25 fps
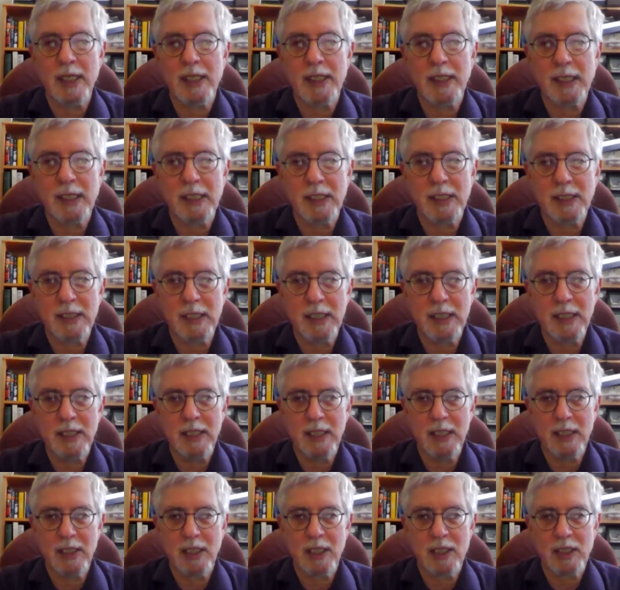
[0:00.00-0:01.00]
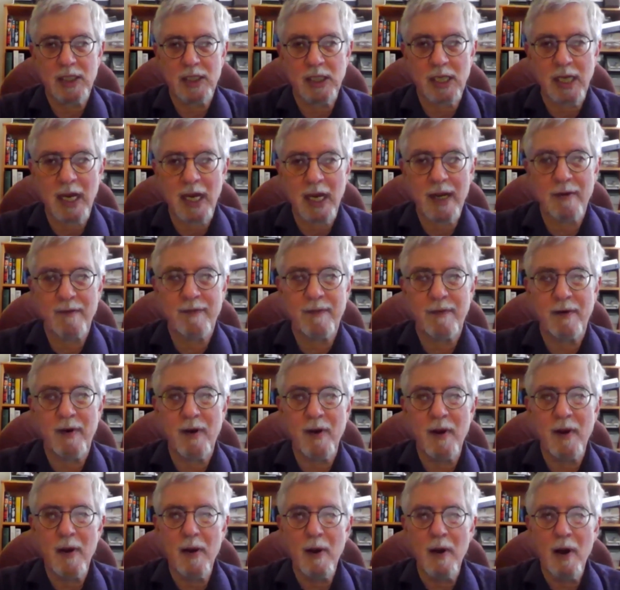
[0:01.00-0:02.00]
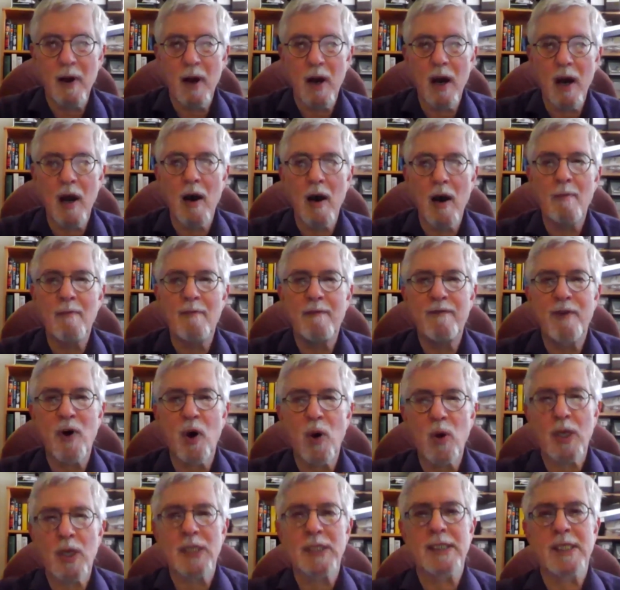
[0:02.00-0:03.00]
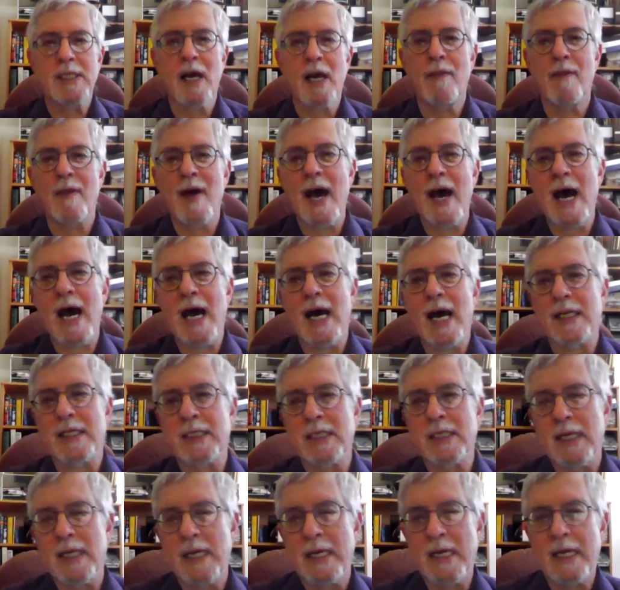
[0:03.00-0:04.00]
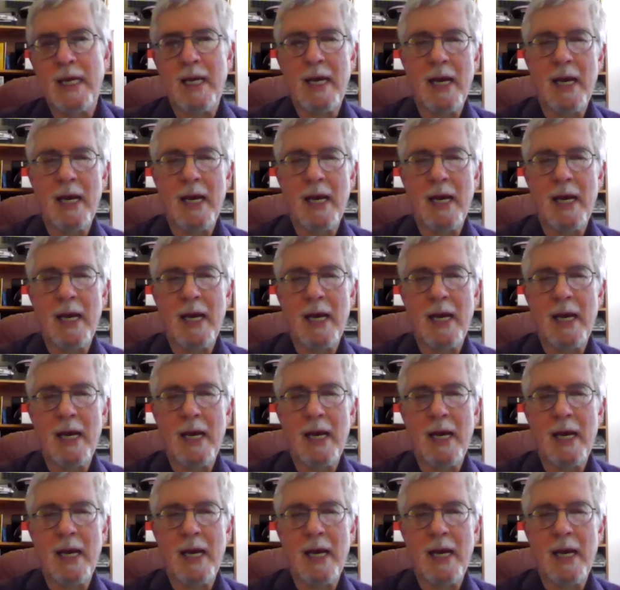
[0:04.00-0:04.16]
and I think it's easy just to kind of focus on that.